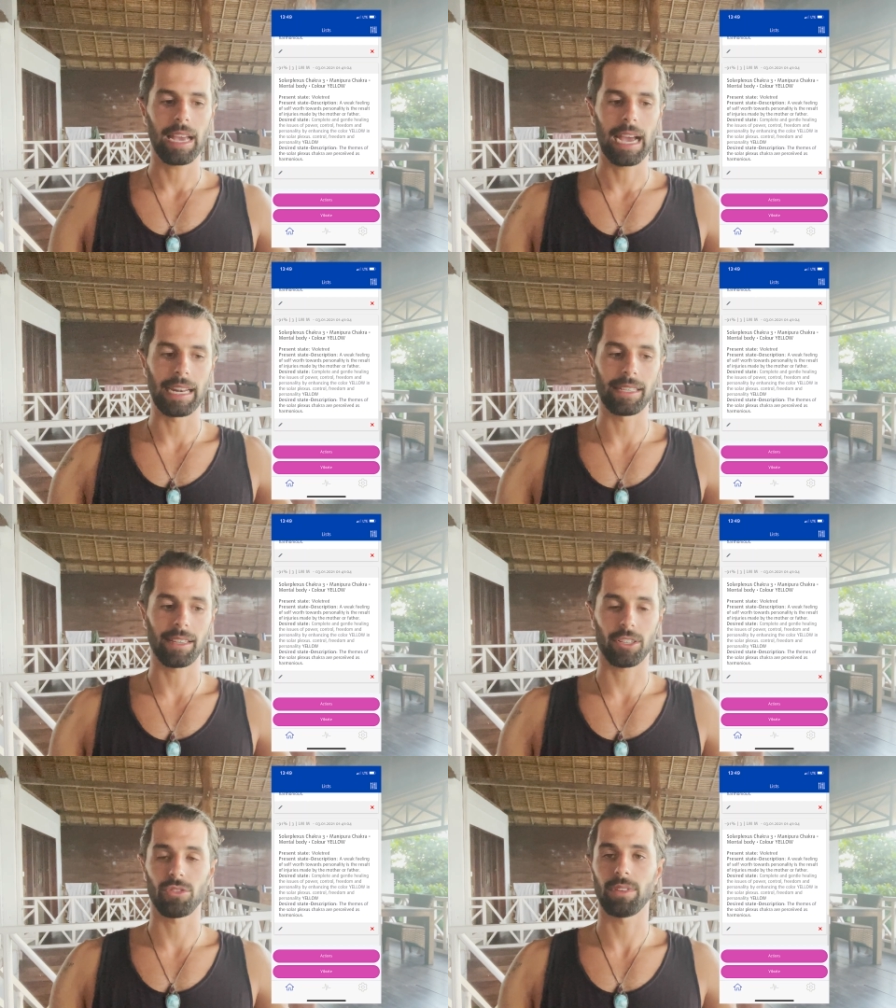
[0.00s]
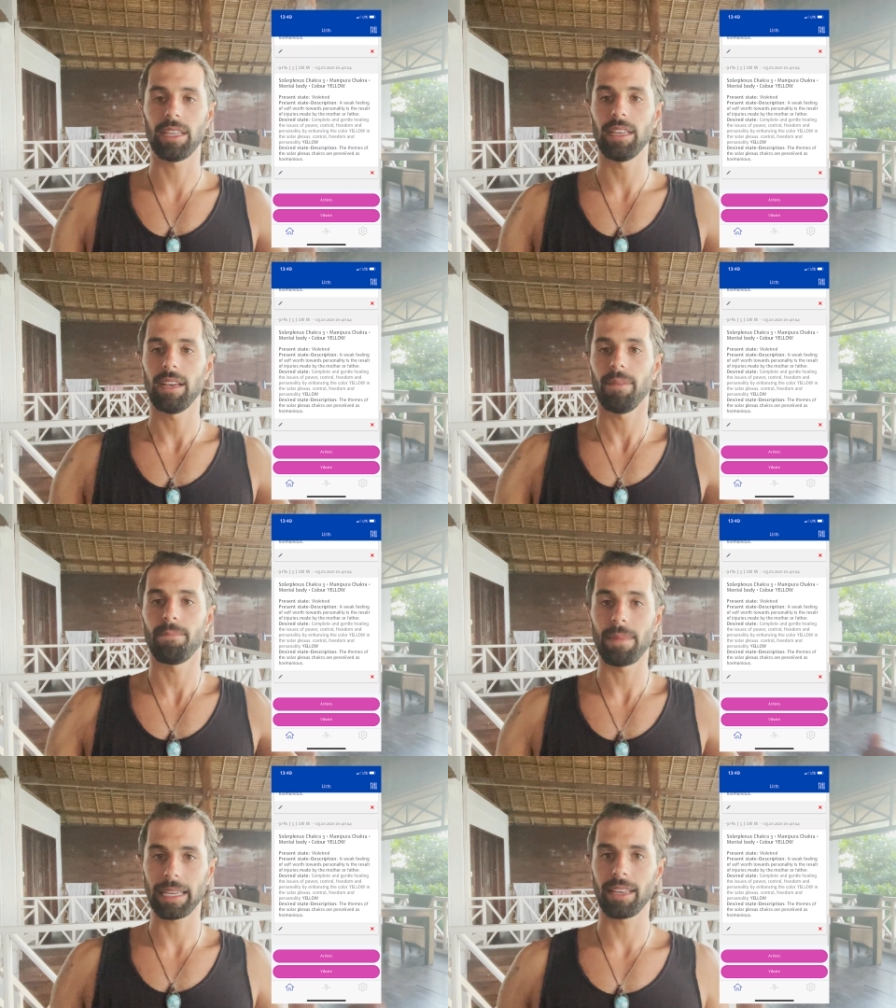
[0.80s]
and it's actually
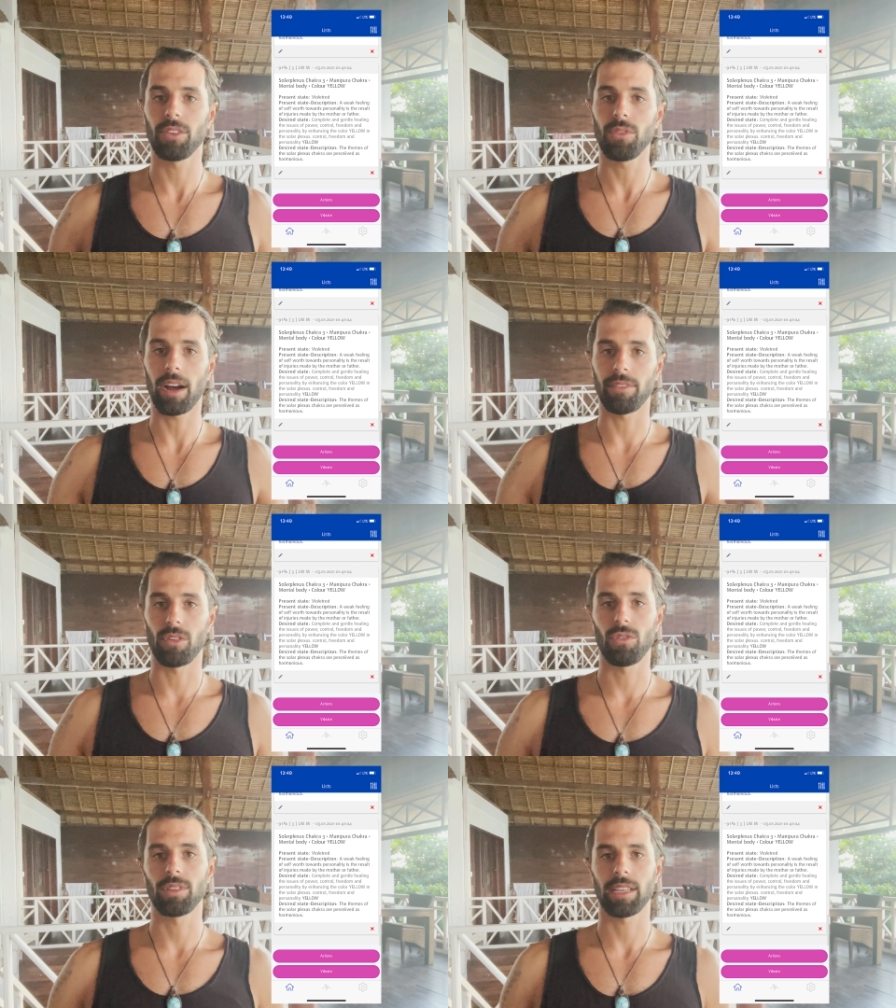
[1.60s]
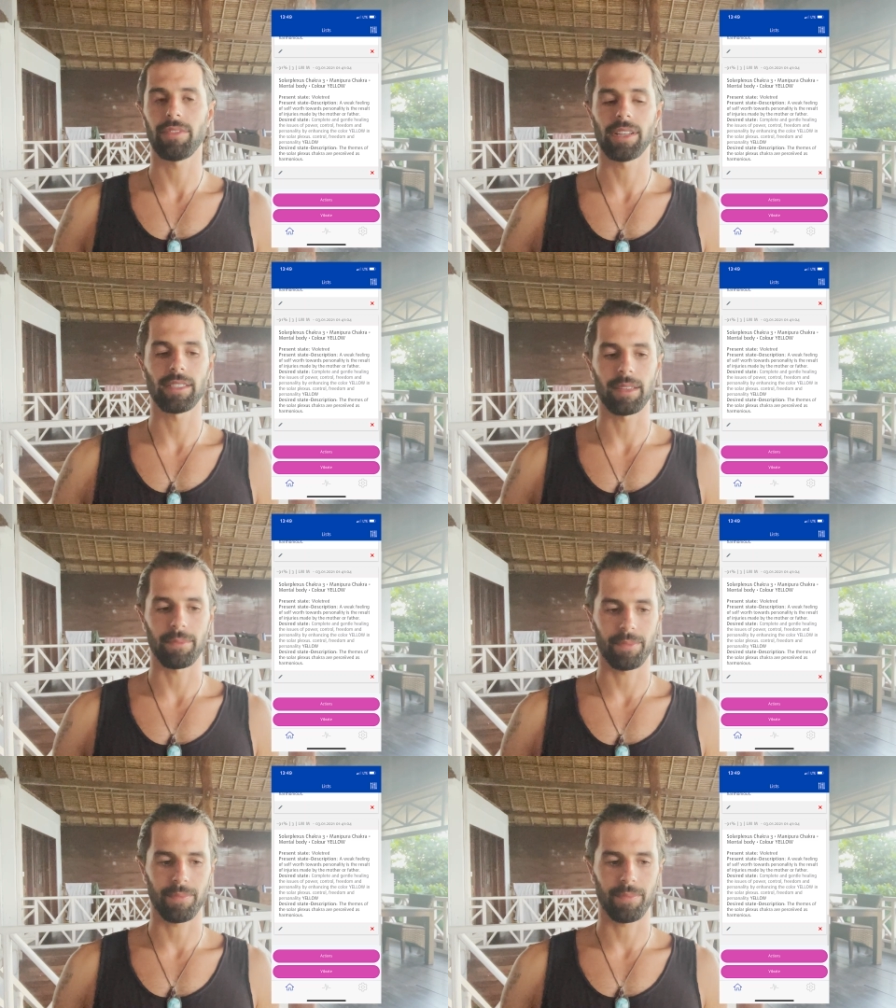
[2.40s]
making you have a low self-esteem.